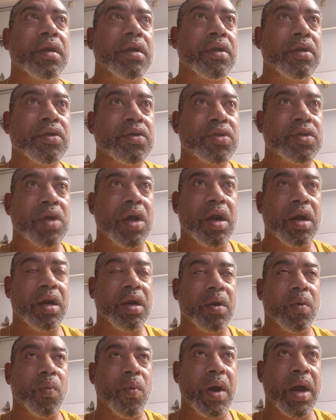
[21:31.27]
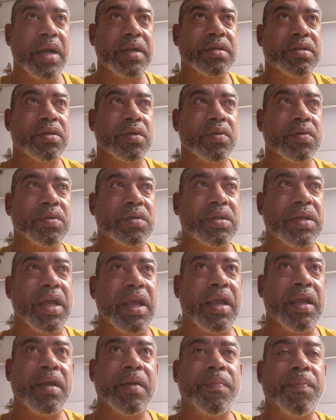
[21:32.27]
You're starting to watch those
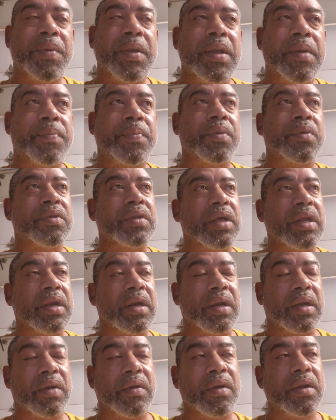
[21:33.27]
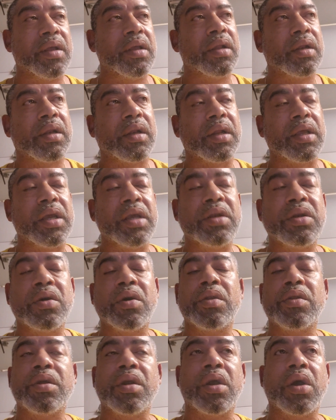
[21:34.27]
same people that are leaned
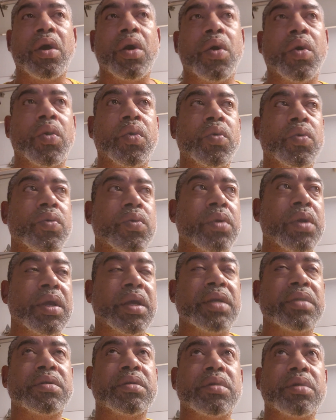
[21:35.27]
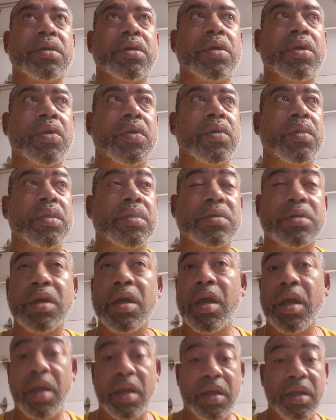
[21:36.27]
on their own insecurities,
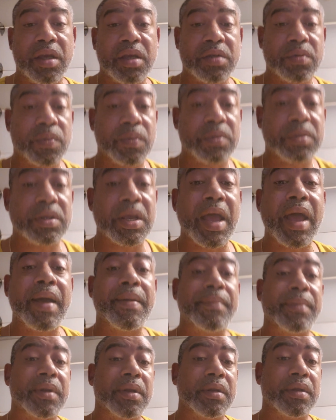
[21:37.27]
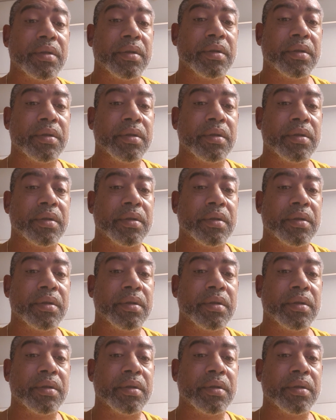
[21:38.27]
and guess what's happening?